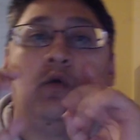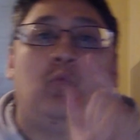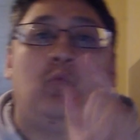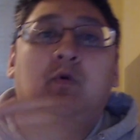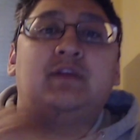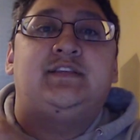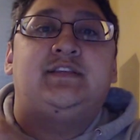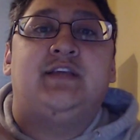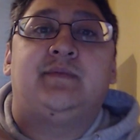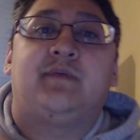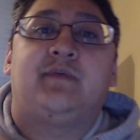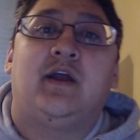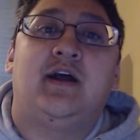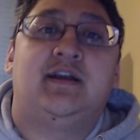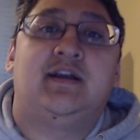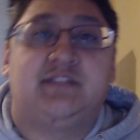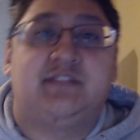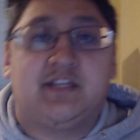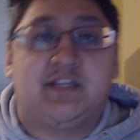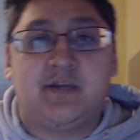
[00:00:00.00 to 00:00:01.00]
What's up
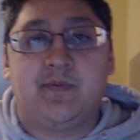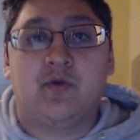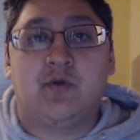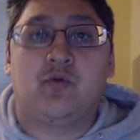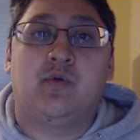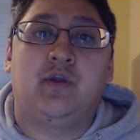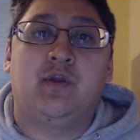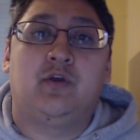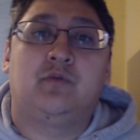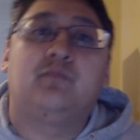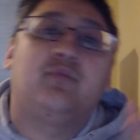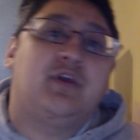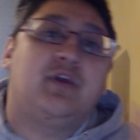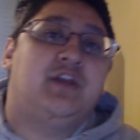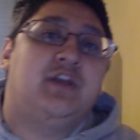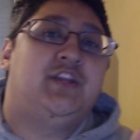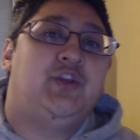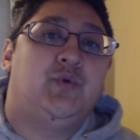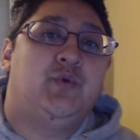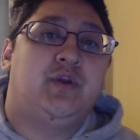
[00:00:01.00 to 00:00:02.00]
guys, Sekapoko here,
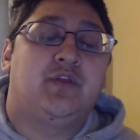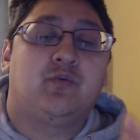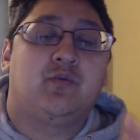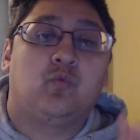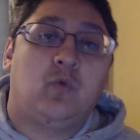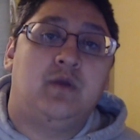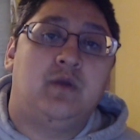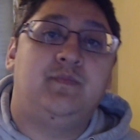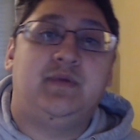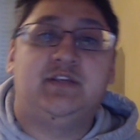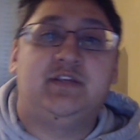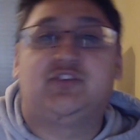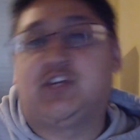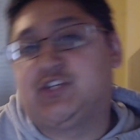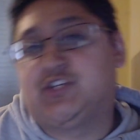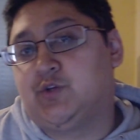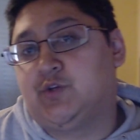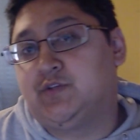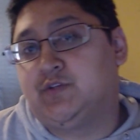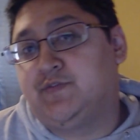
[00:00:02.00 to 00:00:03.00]
bringing you another One Piece
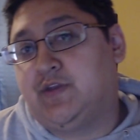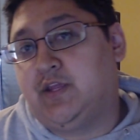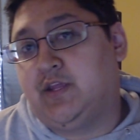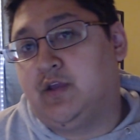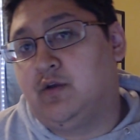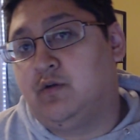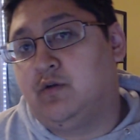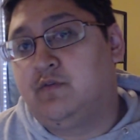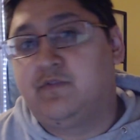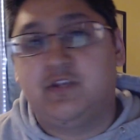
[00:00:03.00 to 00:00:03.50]
Treasure Cruise video.